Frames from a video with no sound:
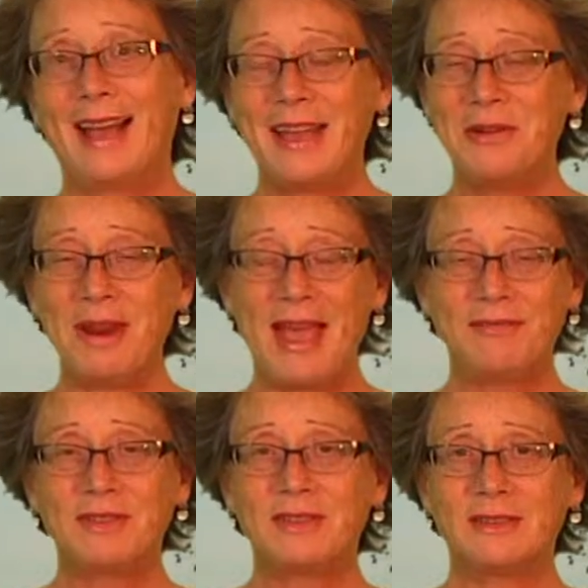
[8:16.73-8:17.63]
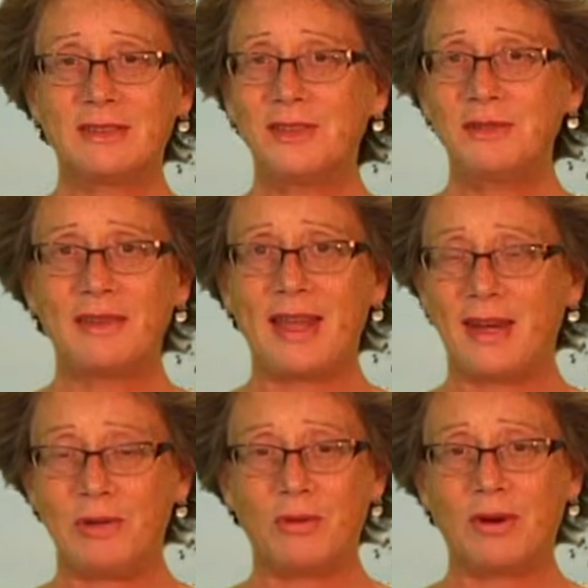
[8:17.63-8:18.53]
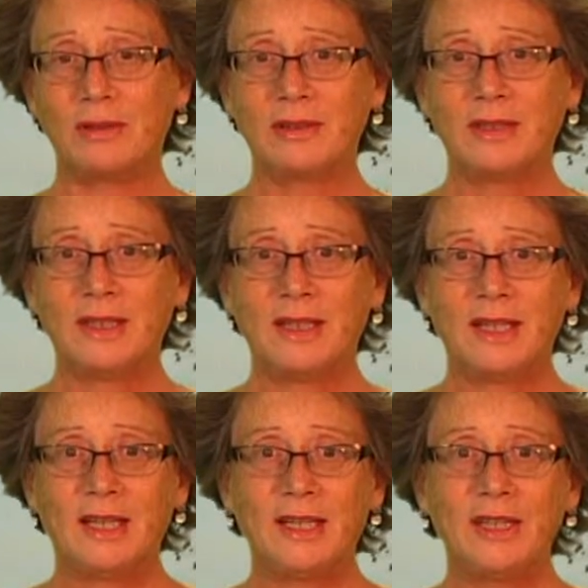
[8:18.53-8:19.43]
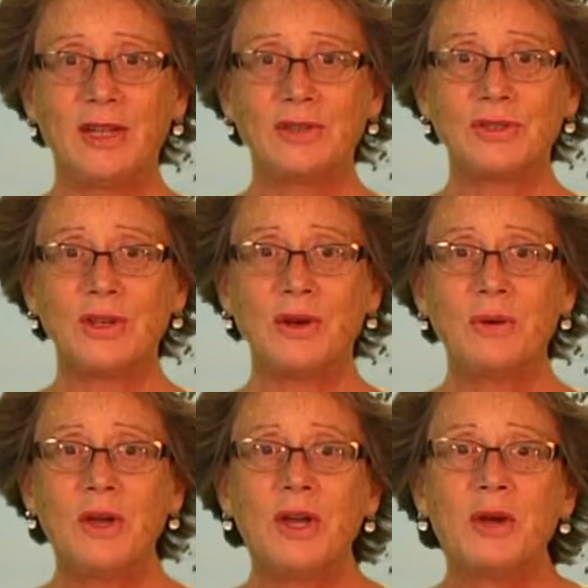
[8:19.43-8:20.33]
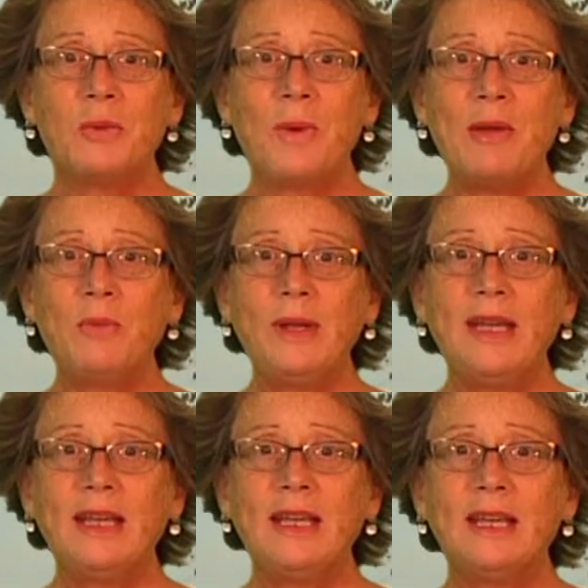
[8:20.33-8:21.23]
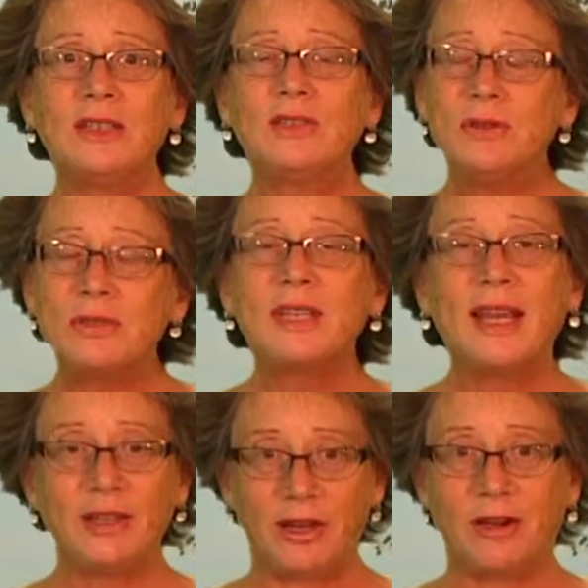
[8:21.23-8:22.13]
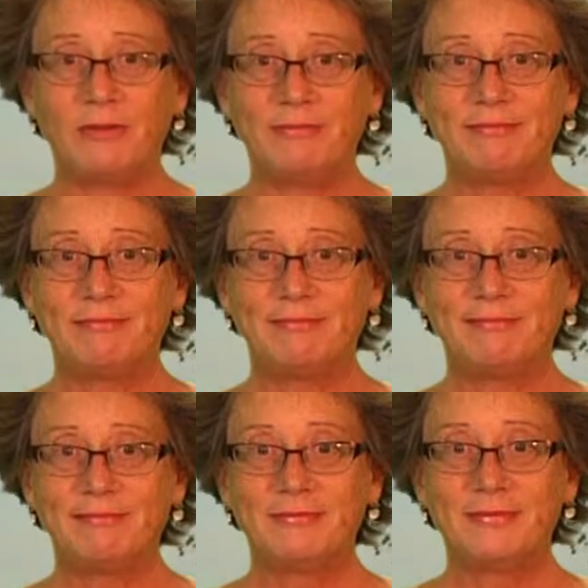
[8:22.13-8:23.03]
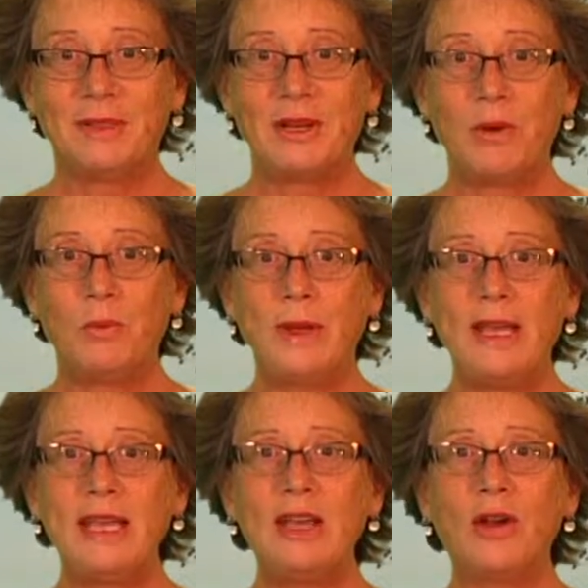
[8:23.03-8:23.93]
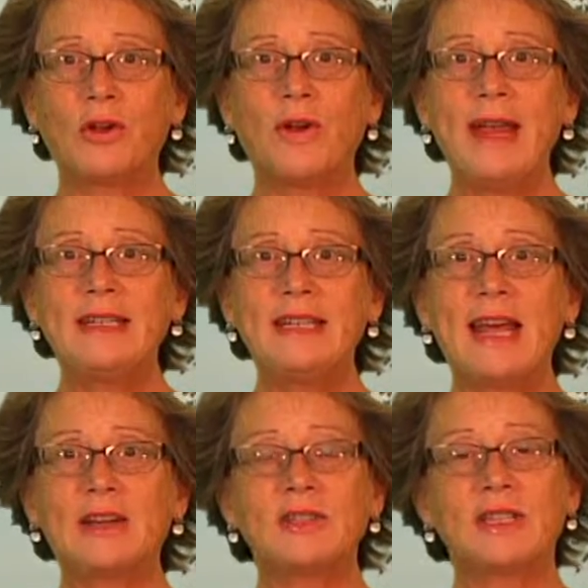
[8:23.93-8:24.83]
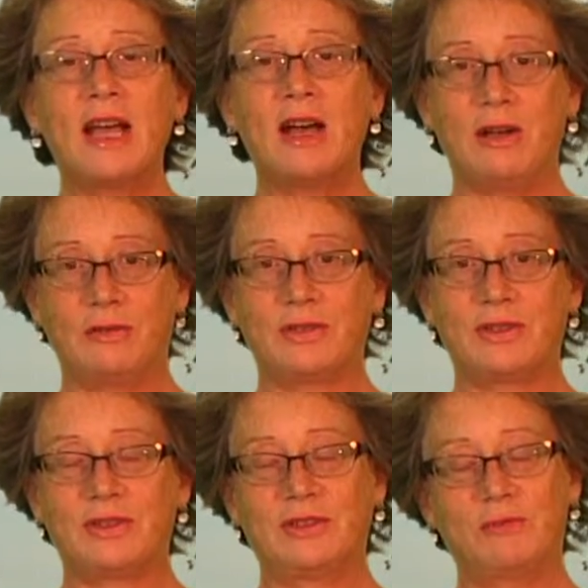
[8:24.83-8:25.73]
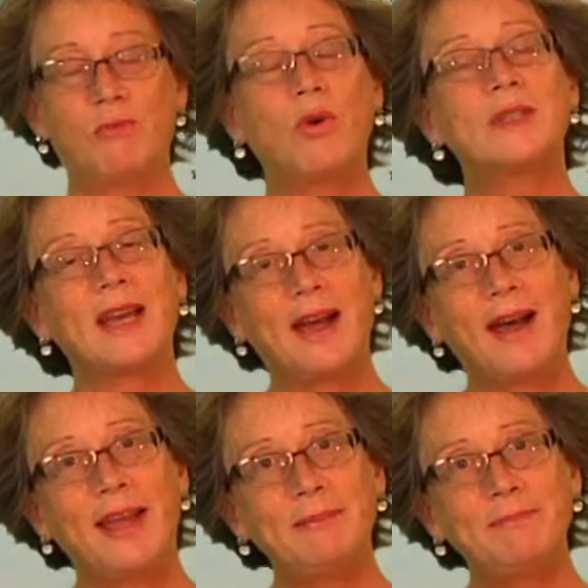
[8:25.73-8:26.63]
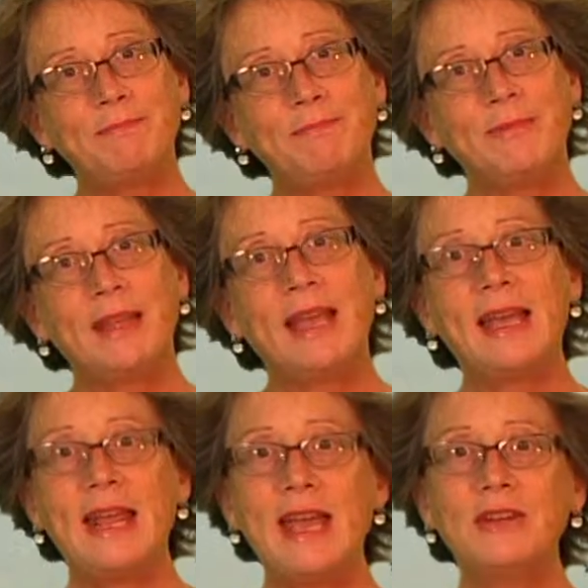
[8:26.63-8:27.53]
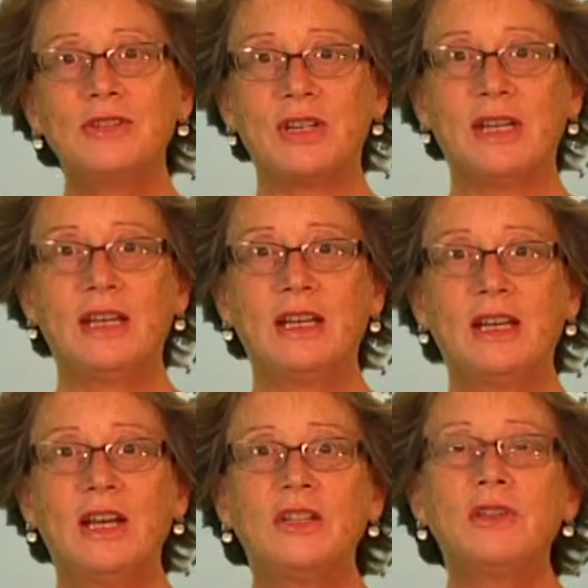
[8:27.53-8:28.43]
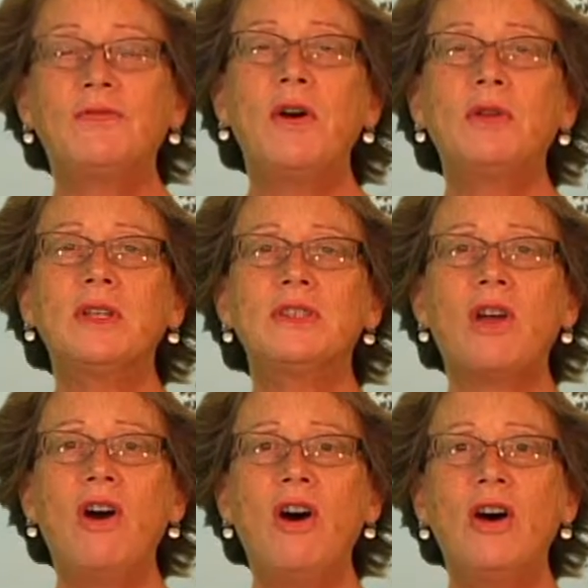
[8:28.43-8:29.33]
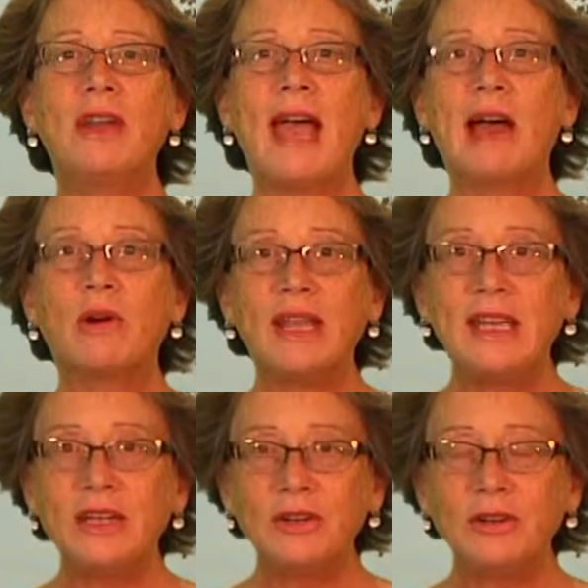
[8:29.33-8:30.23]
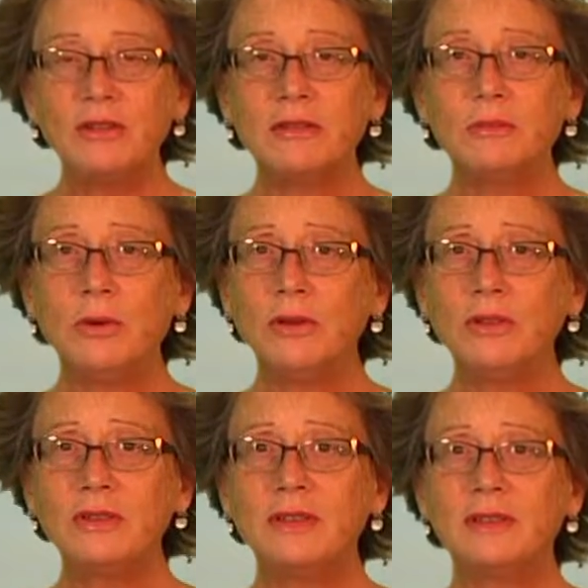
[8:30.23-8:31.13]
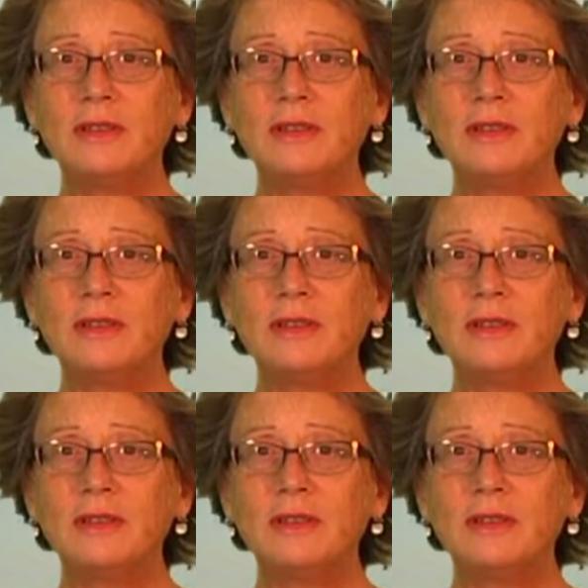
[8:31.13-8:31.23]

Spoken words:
I don't have to do that anymore. So when we do say no, we are granting ourselves more time and energy to focus on our inner world